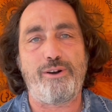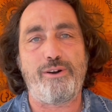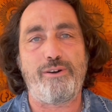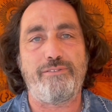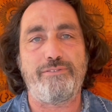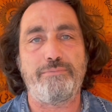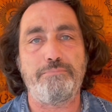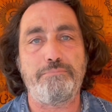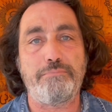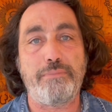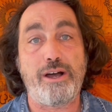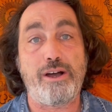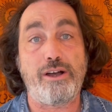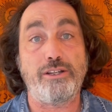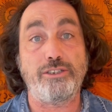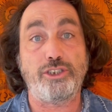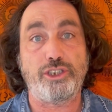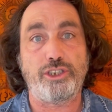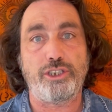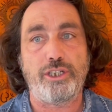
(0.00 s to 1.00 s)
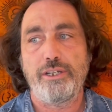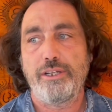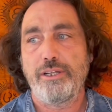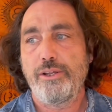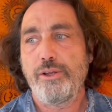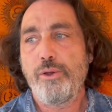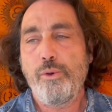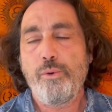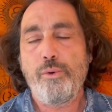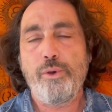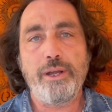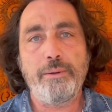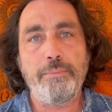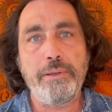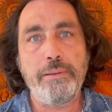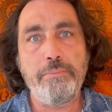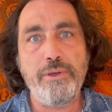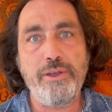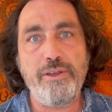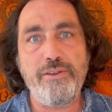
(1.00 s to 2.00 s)
of March. We're going to
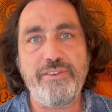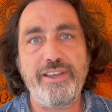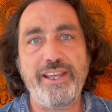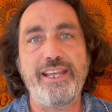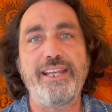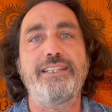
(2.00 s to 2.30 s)
be moving